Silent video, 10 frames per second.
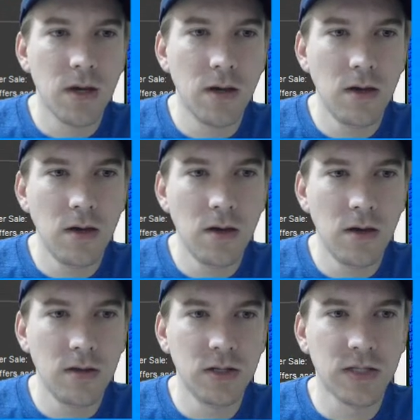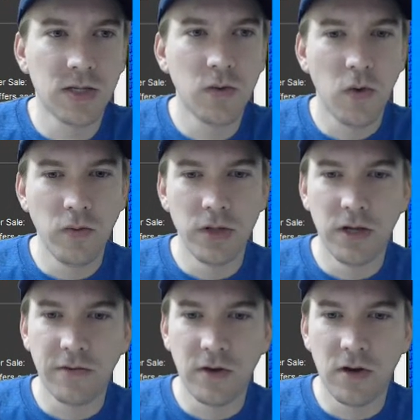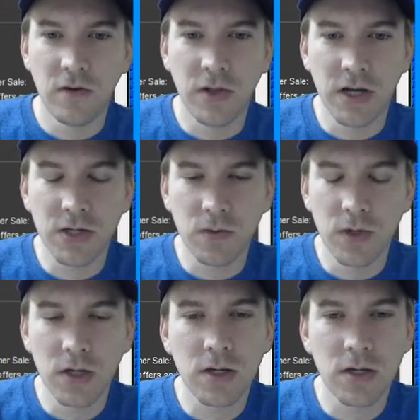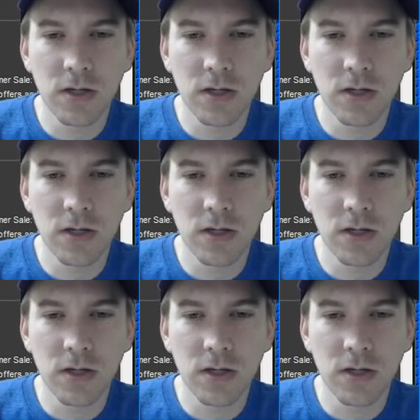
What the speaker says: And let's see where we left off last week.